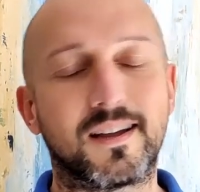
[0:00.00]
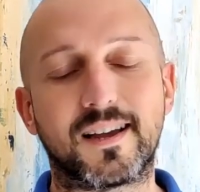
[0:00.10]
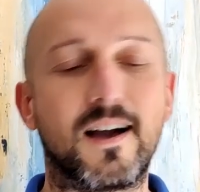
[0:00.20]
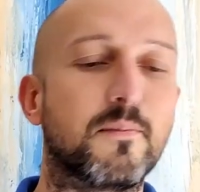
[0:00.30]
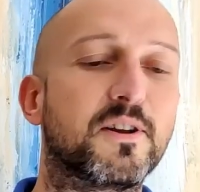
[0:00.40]

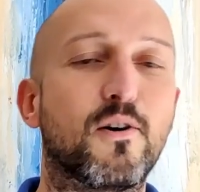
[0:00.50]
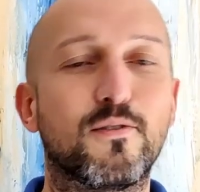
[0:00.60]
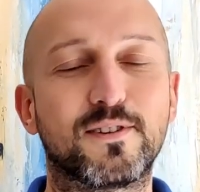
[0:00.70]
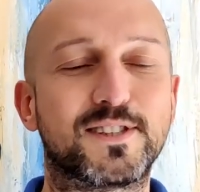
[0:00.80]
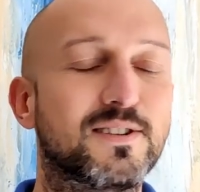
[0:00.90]
coming
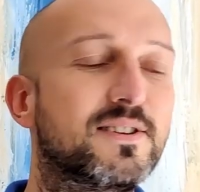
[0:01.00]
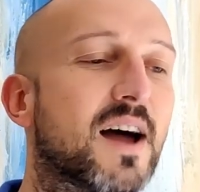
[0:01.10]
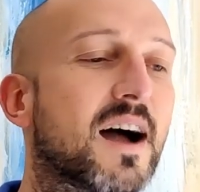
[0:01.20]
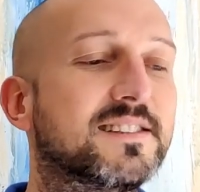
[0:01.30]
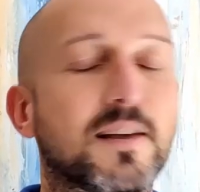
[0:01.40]
over
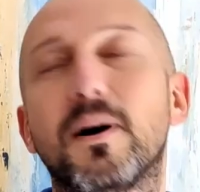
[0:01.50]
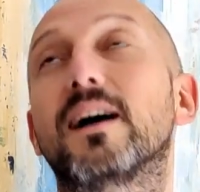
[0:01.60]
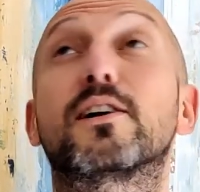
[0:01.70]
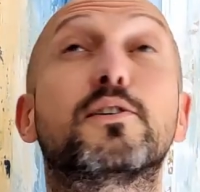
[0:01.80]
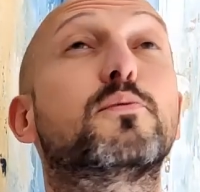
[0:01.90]
tonight. Am
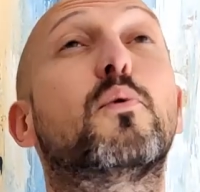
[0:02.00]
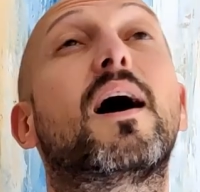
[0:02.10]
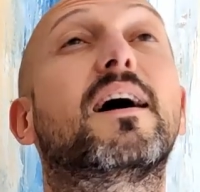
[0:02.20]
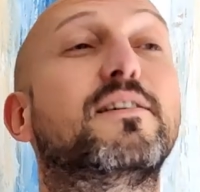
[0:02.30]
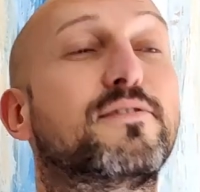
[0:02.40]
I a good
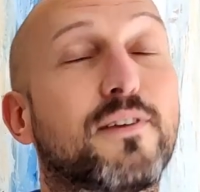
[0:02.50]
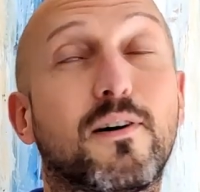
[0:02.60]
wife?